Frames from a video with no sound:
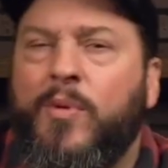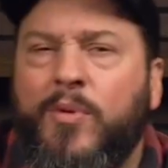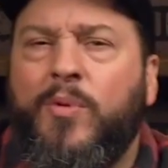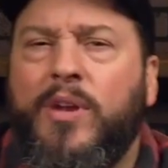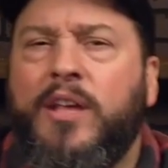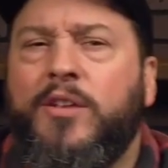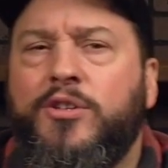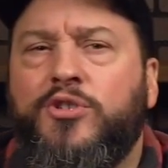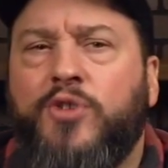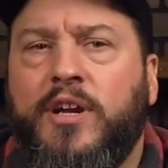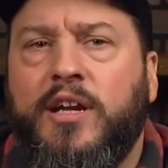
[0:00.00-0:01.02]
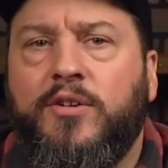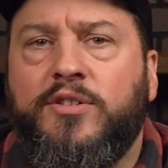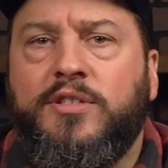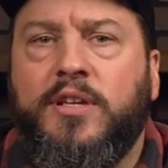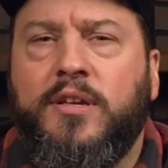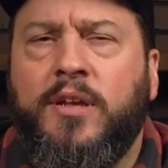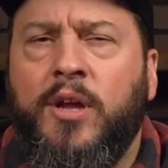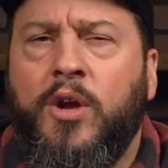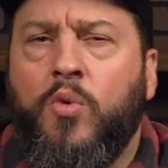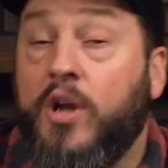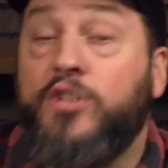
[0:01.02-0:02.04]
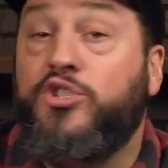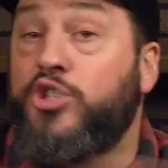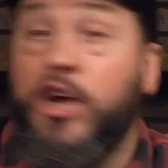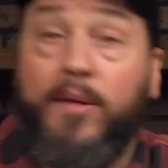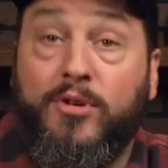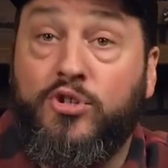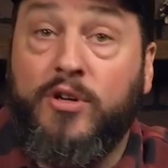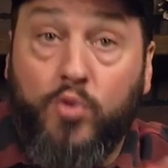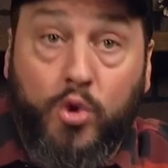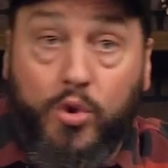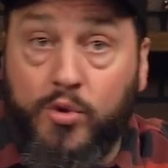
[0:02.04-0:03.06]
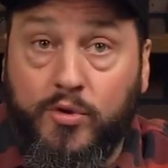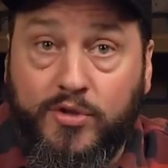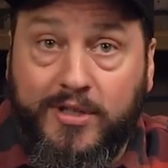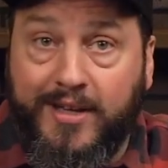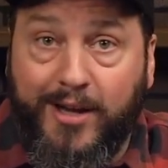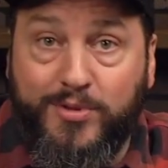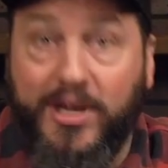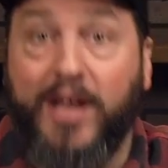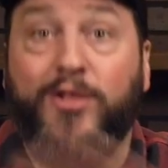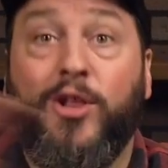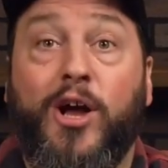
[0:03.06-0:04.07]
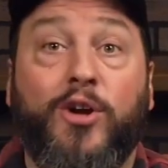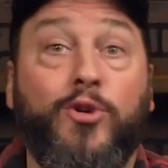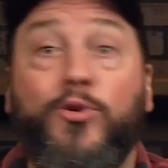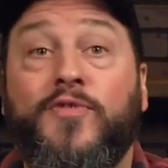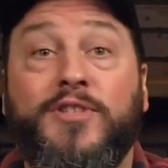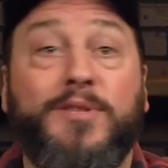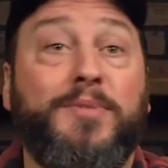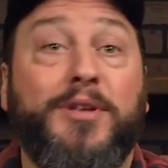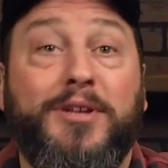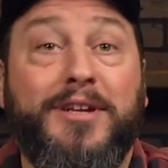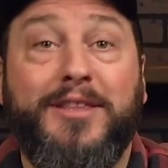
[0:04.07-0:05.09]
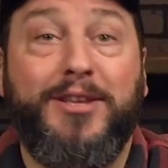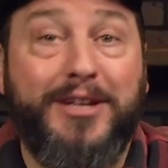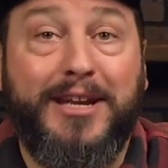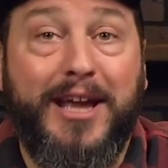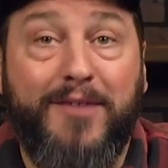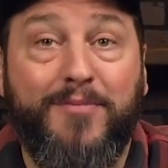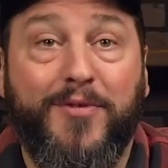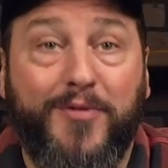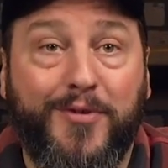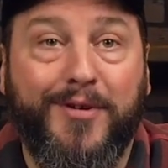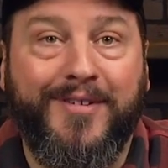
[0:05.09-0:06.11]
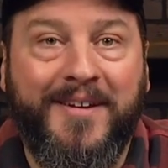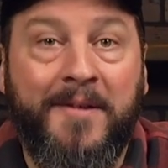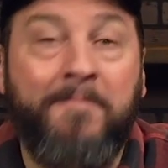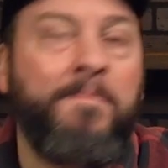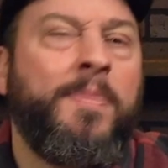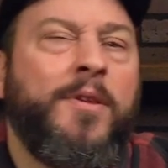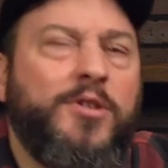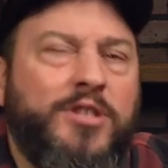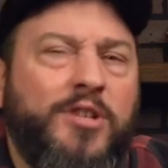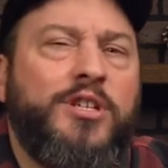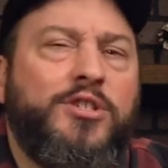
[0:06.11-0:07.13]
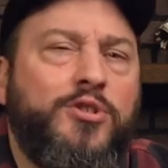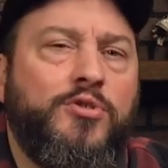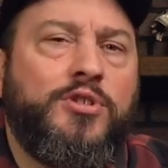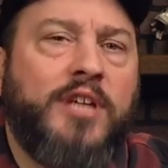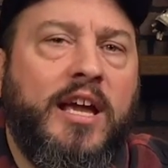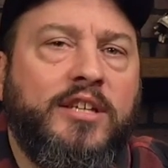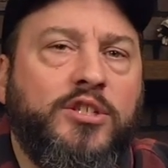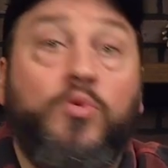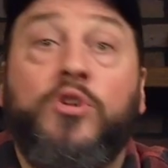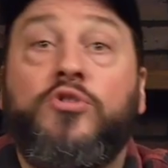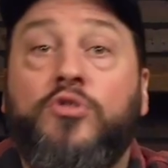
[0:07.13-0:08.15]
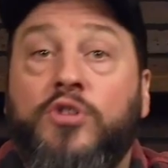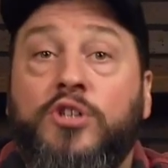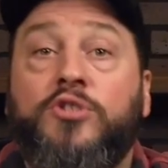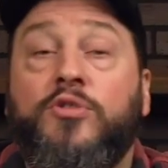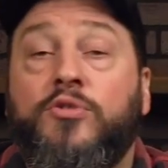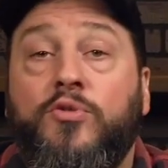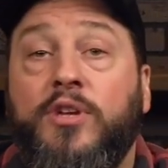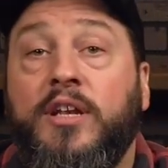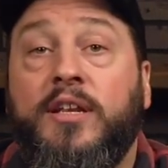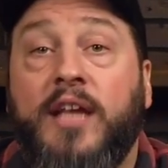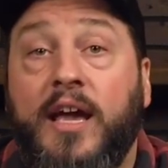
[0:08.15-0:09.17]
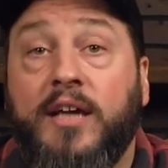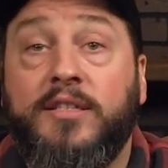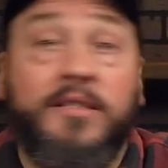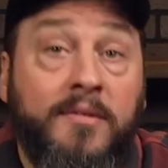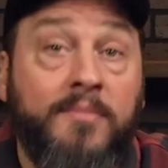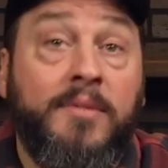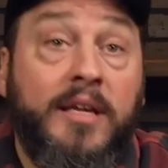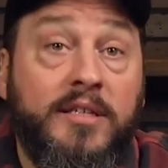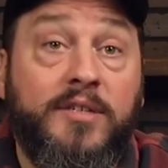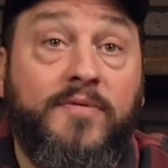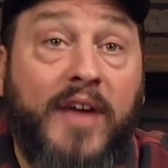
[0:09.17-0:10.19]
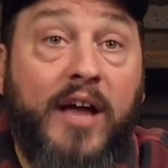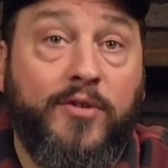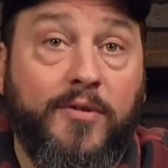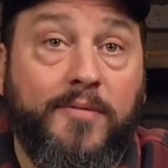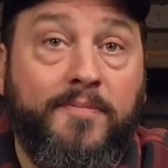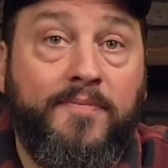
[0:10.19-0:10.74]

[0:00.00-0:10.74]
we really want to illustrate here is that whereas geometry rules and it helps unlock new visibility that you didn't have before, there's still these use cases where traditional 2D text is of value.